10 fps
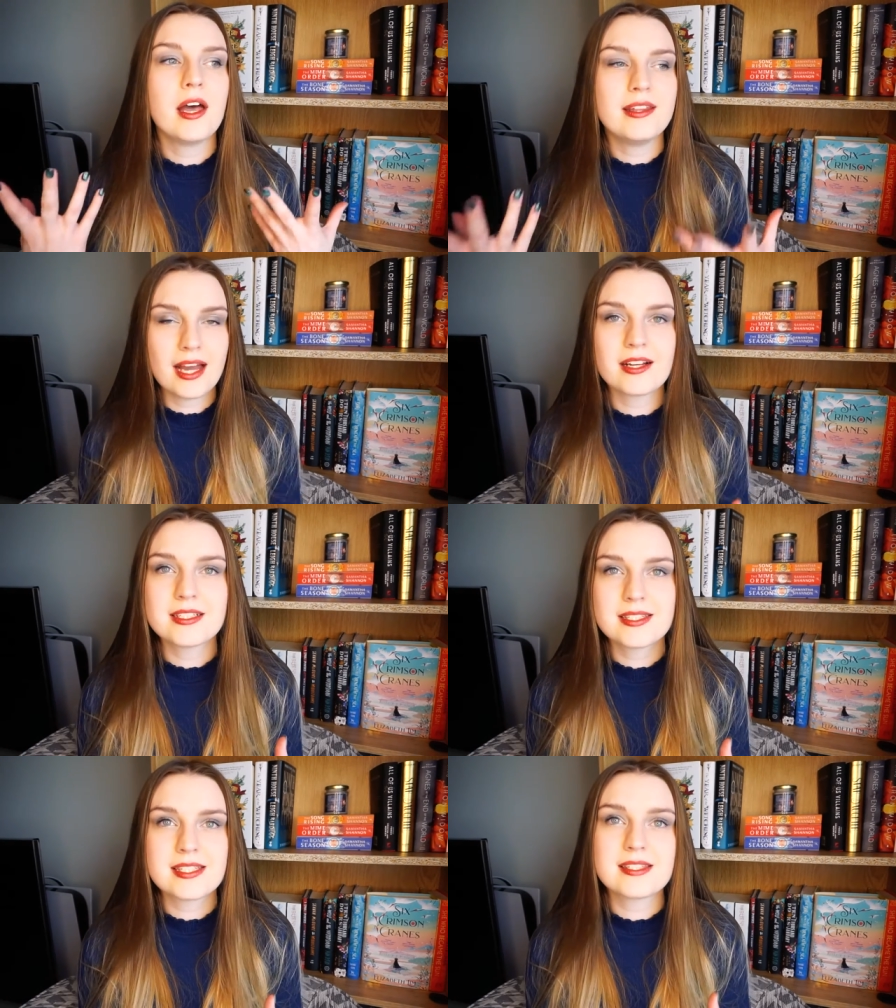the
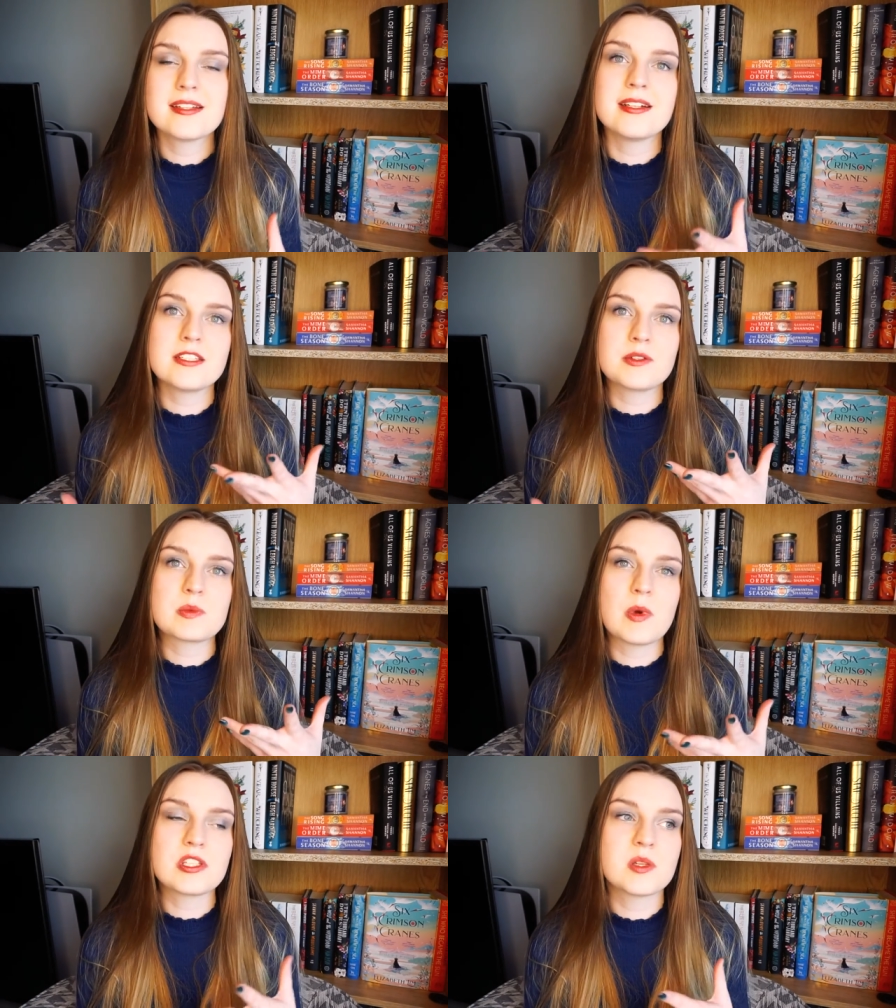younger sister, is
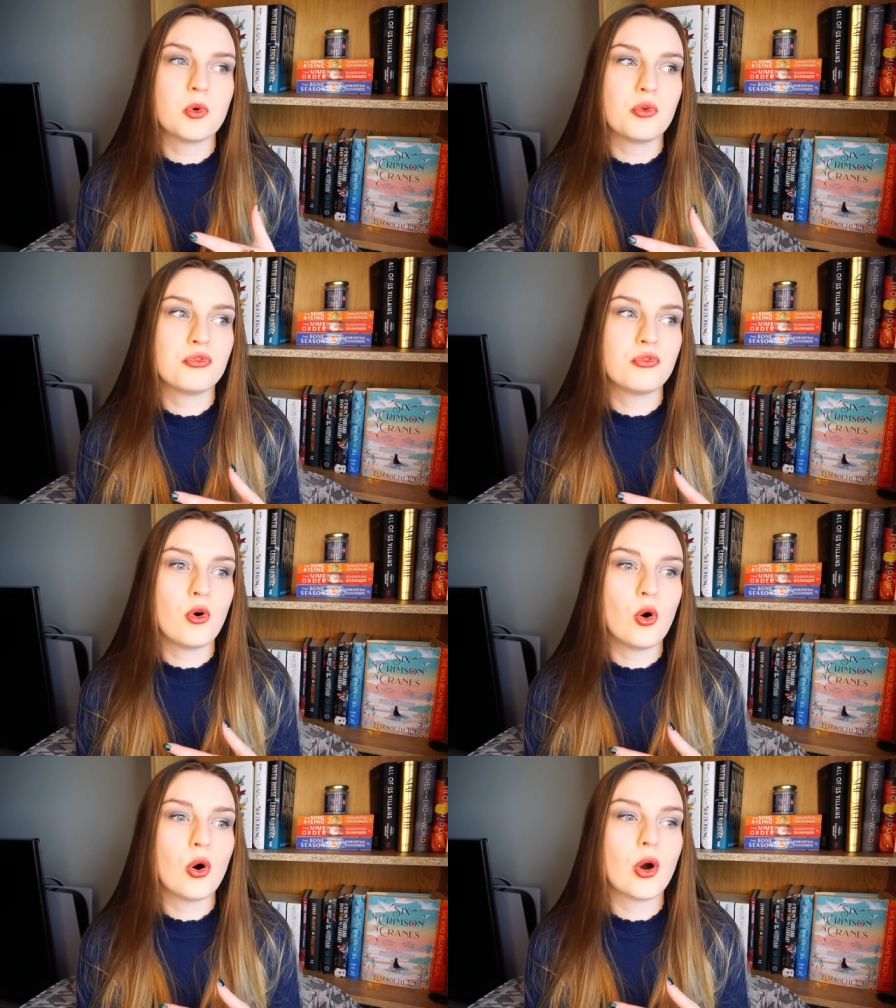responsible
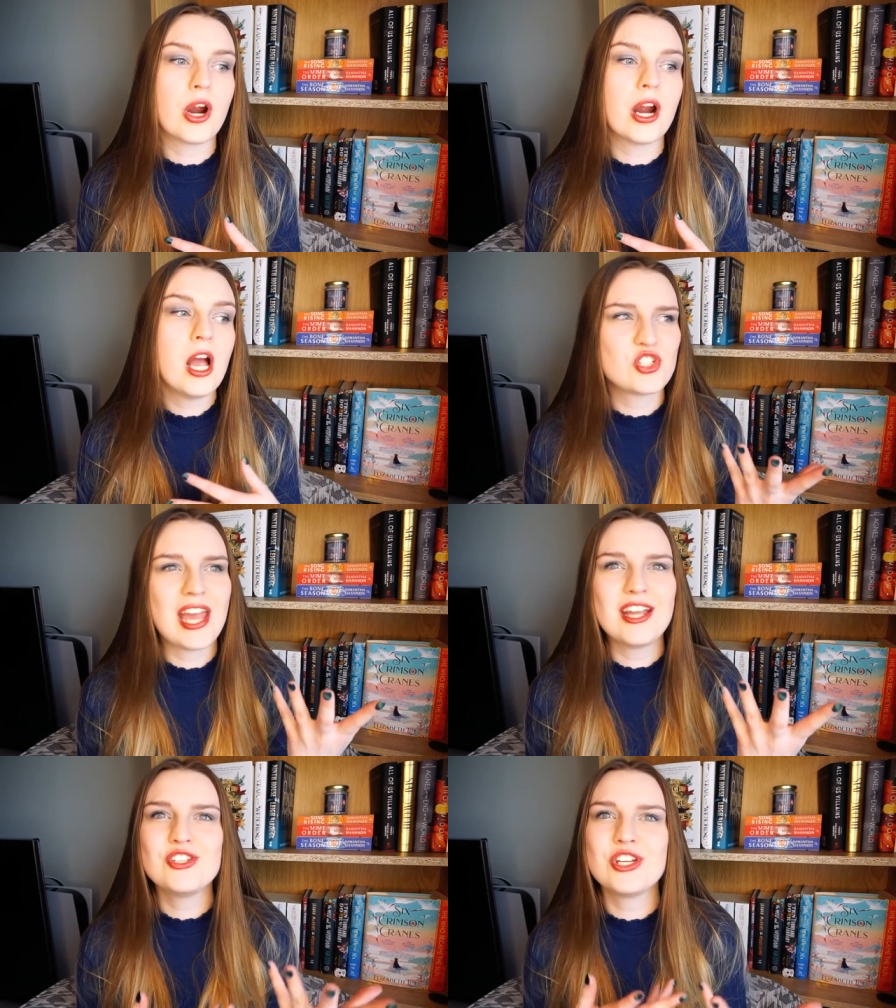for
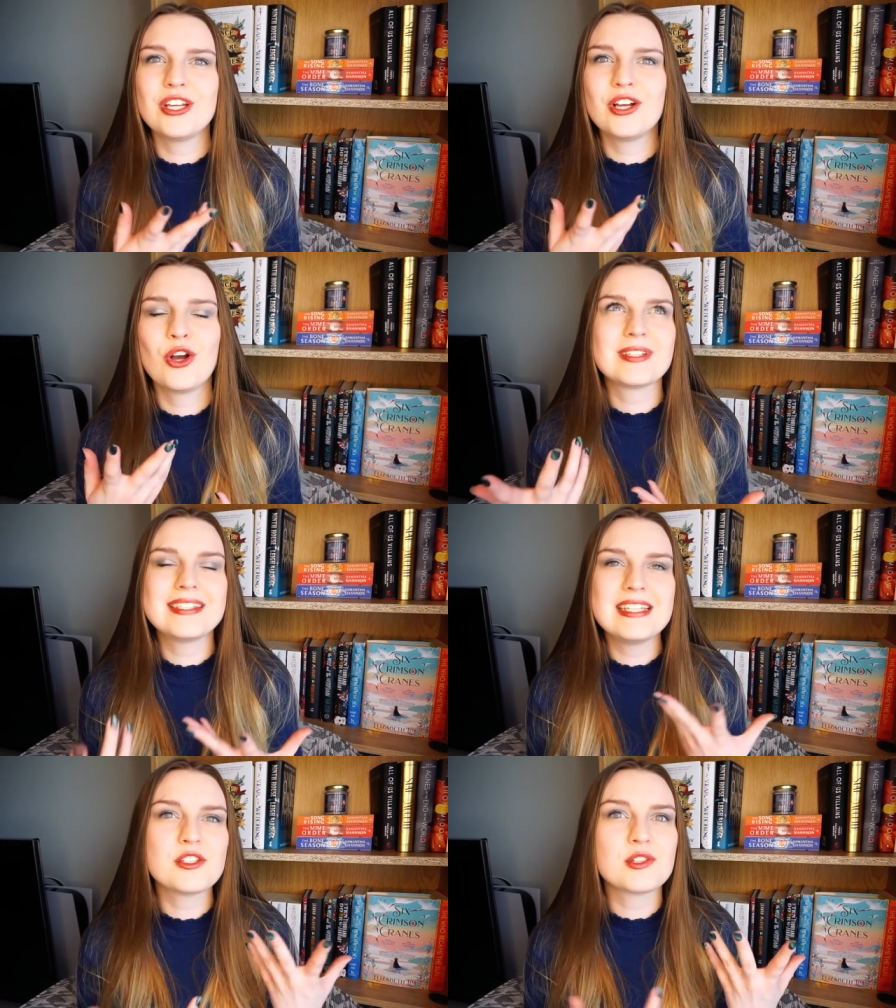changing
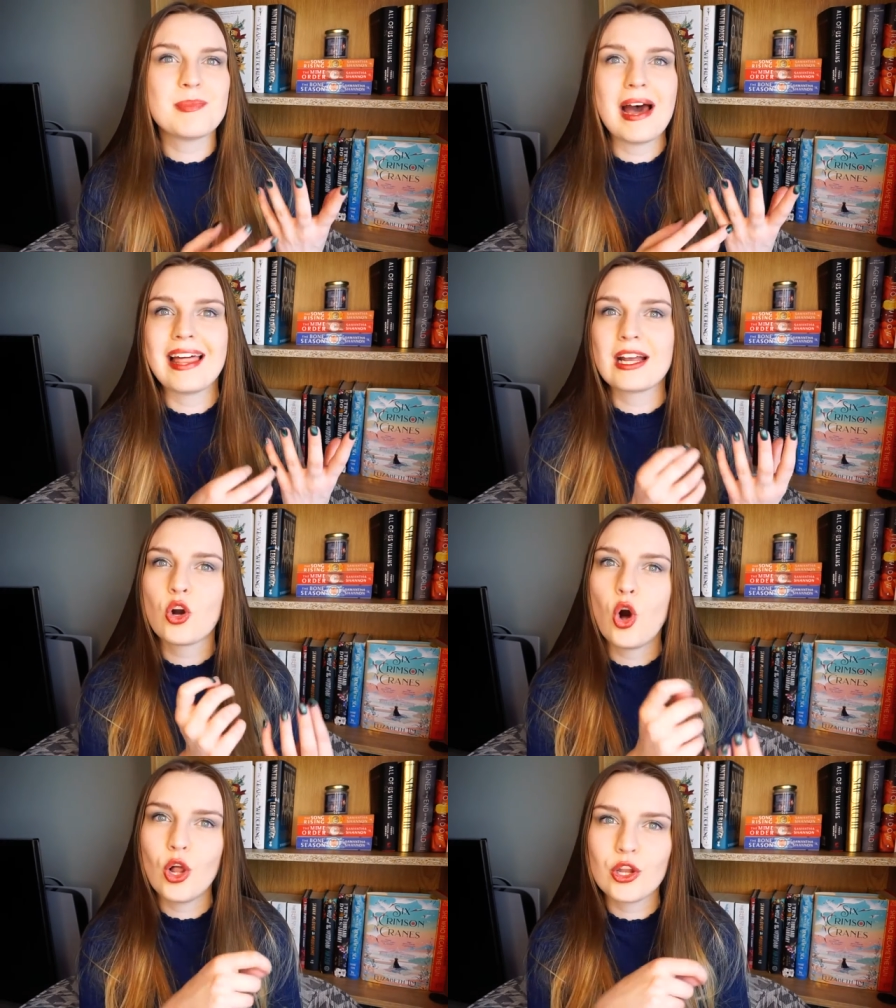seasons by
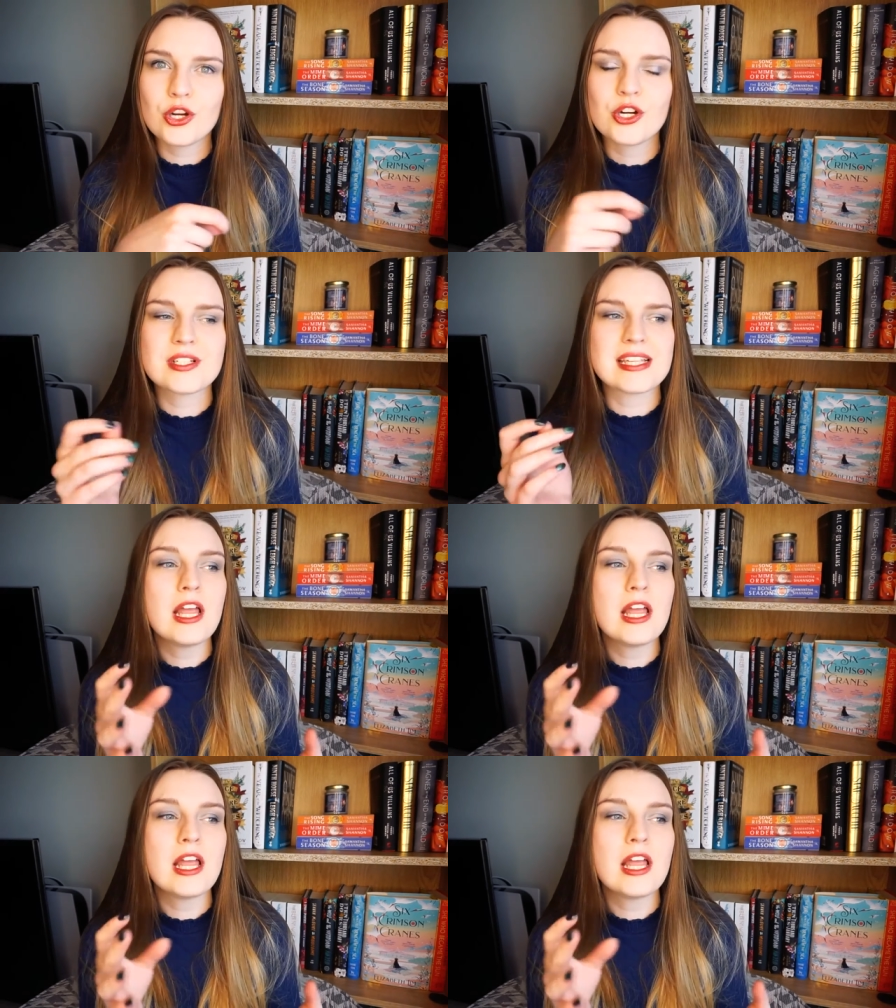like colors,